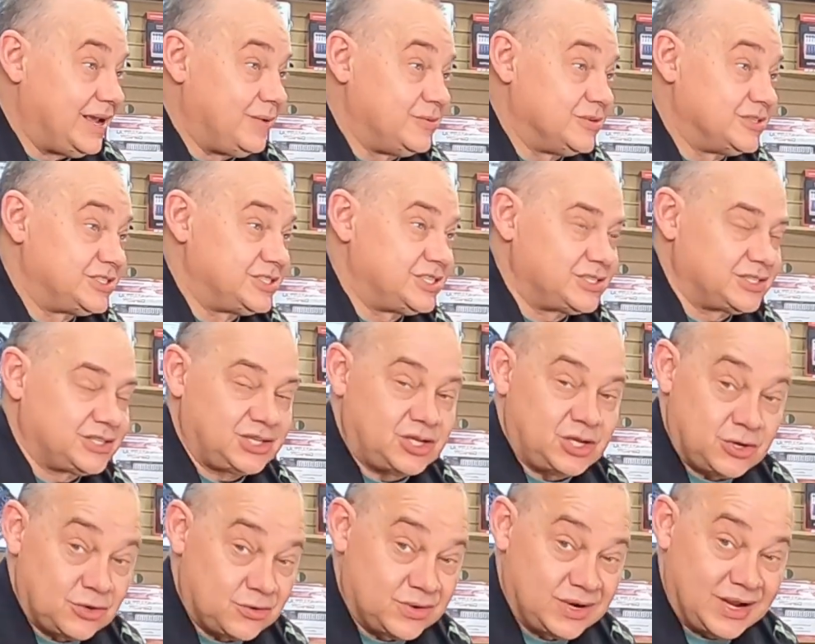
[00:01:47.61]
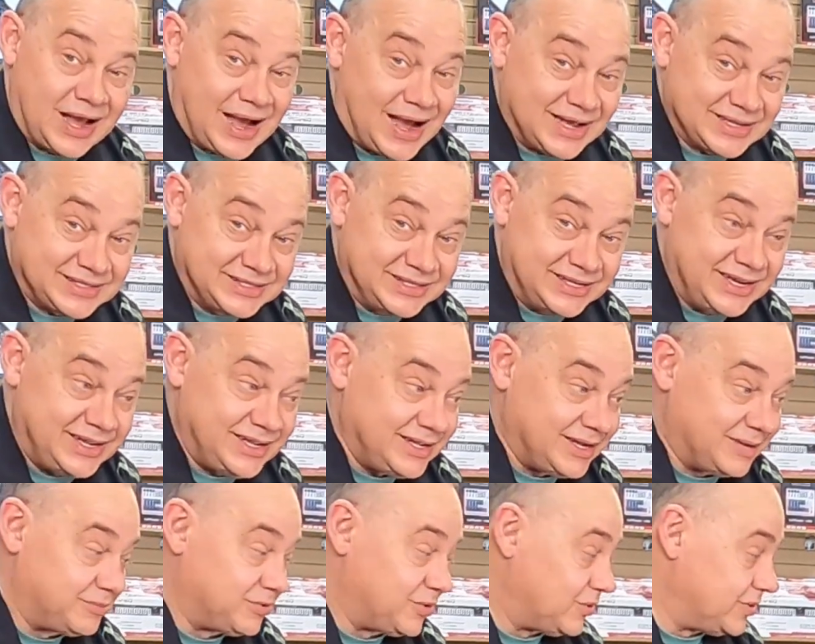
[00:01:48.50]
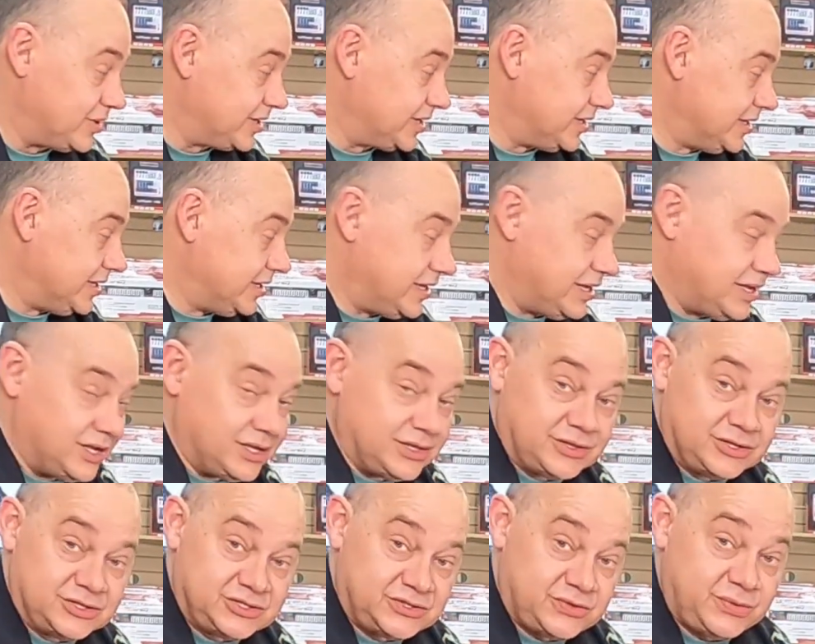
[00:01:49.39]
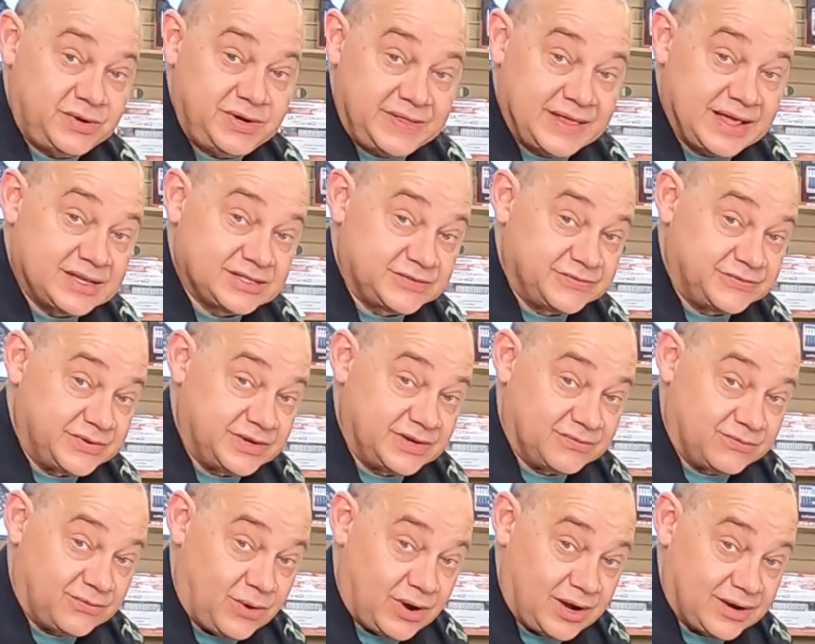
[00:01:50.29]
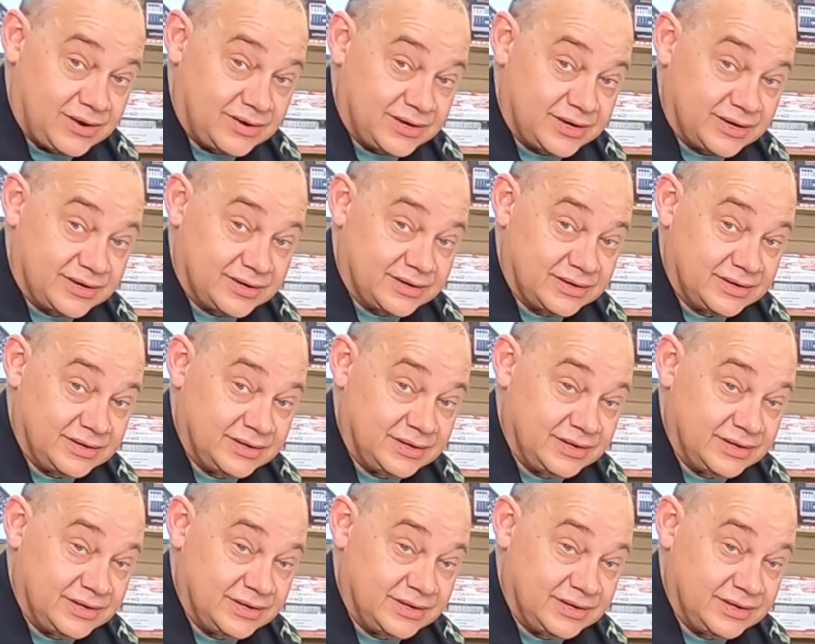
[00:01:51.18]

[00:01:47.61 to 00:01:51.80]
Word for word: It was just curiosity. I'm going, there's 3,000 feet of wire here.